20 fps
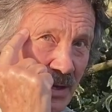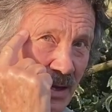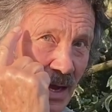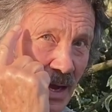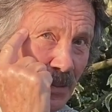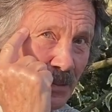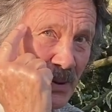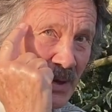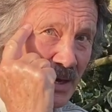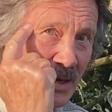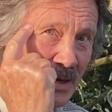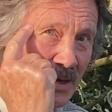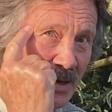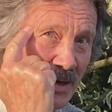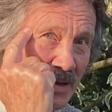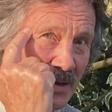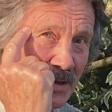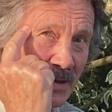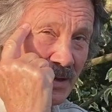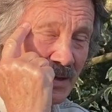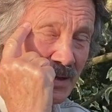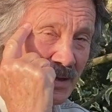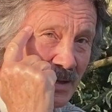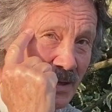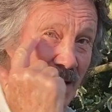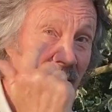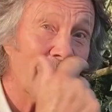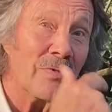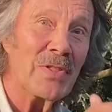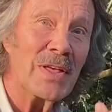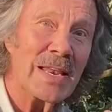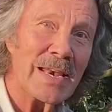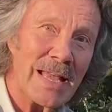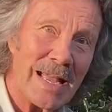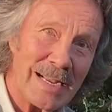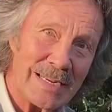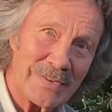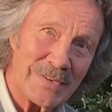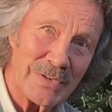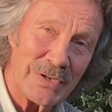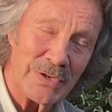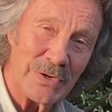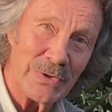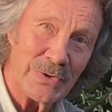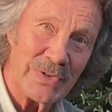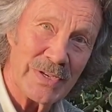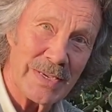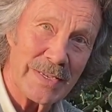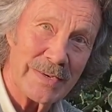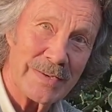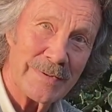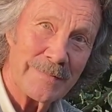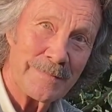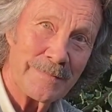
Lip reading: up here and then execute it.